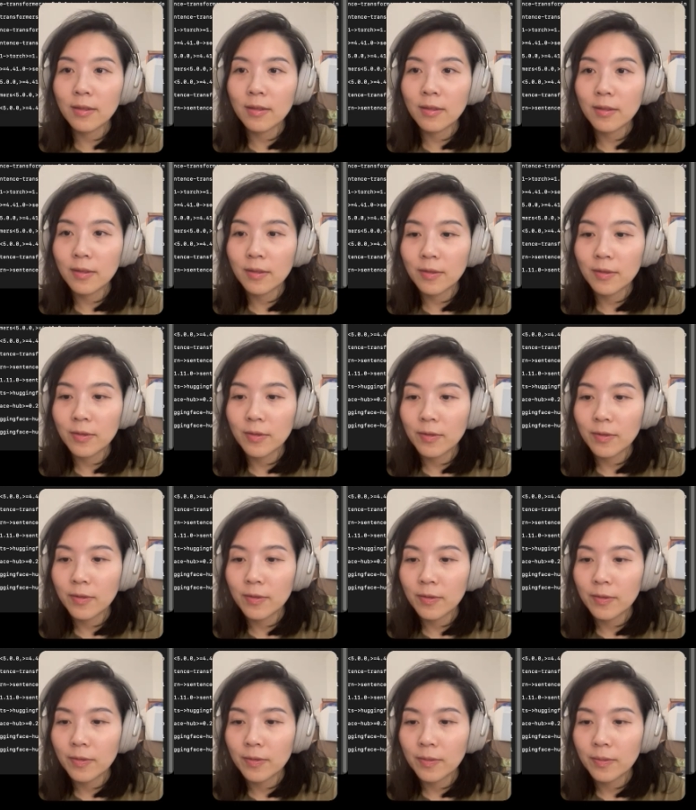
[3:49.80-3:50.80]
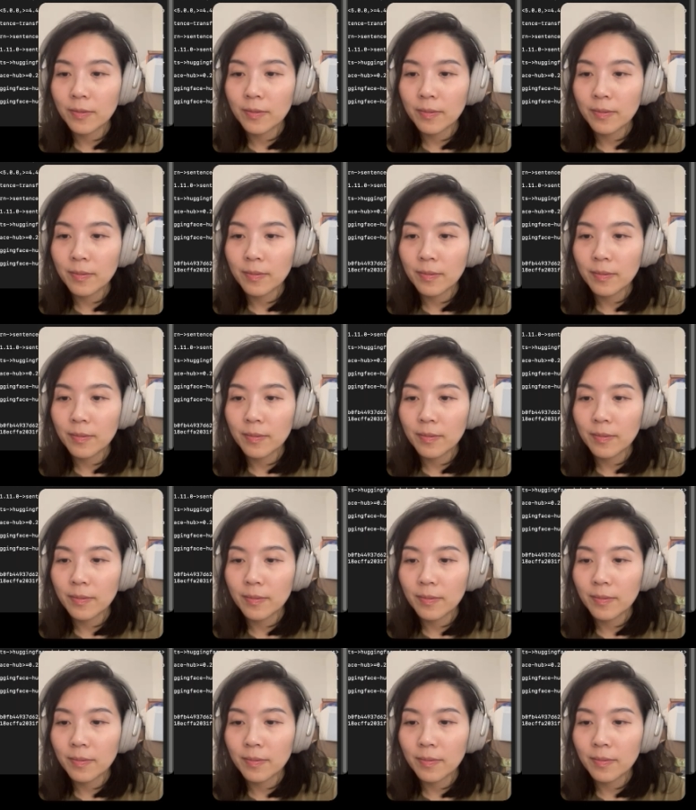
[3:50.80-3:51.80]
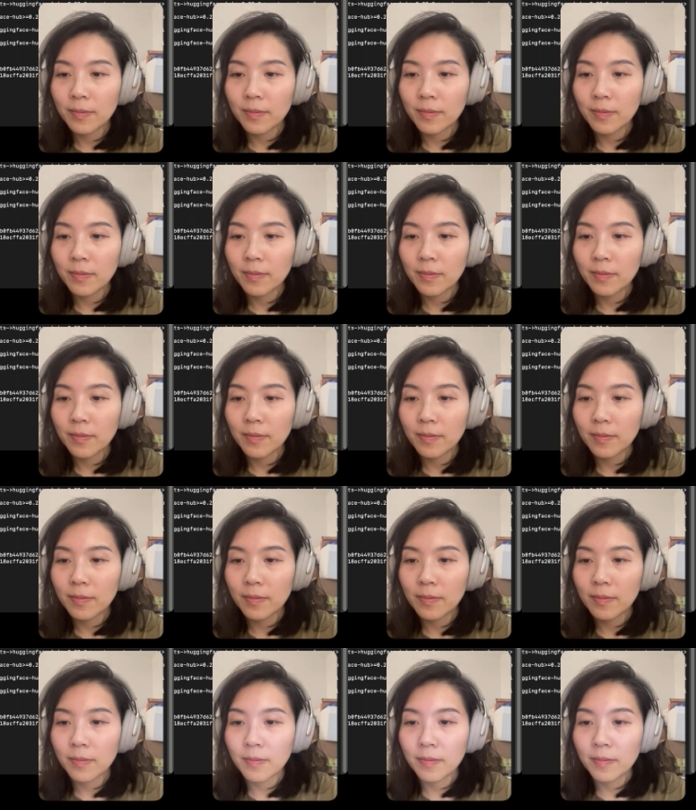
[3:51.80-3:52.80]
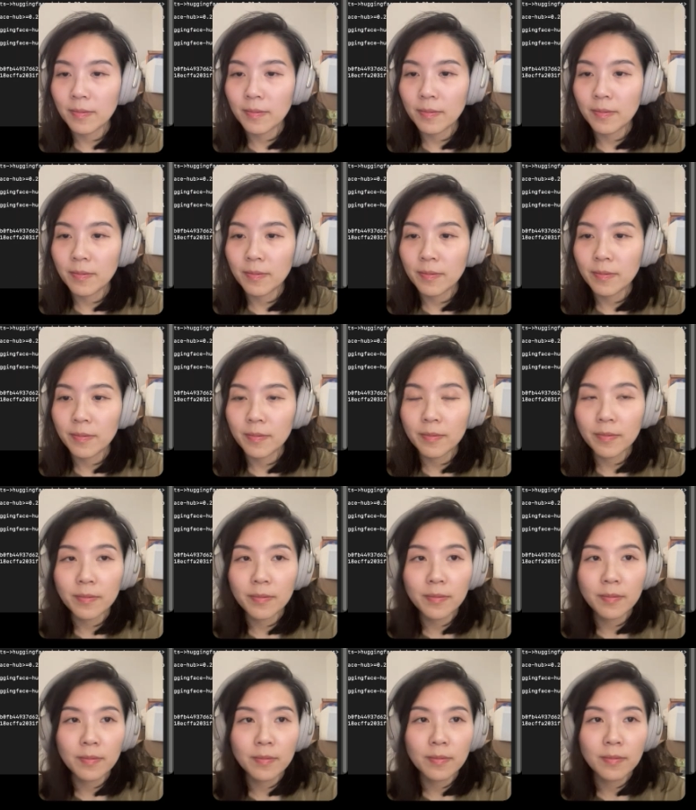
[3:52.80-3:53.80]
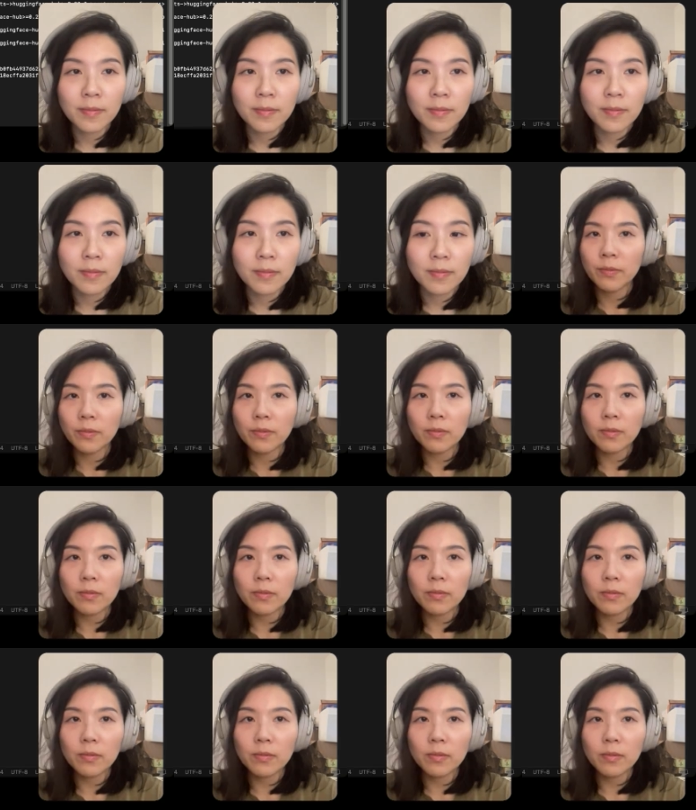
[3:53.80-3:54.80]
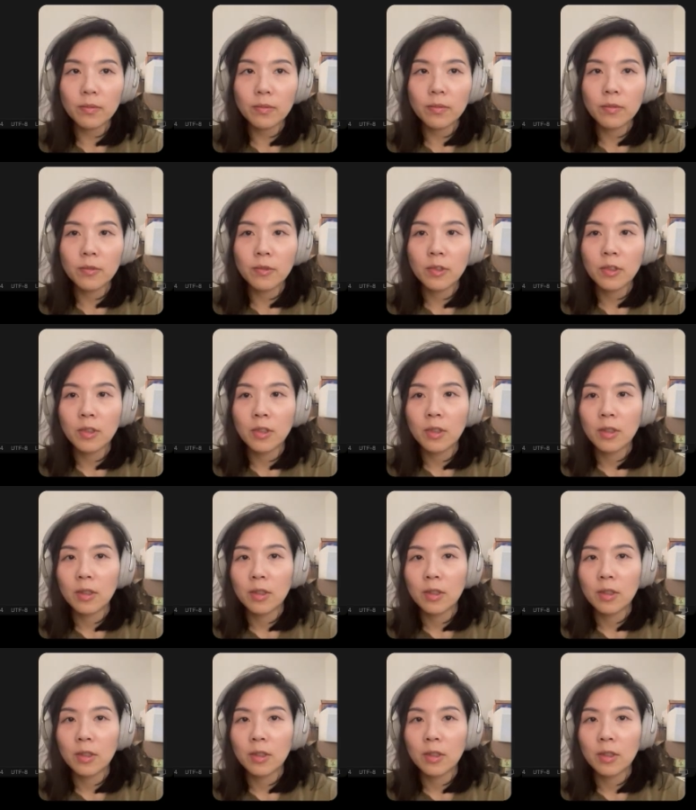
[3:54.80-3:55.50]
(silence)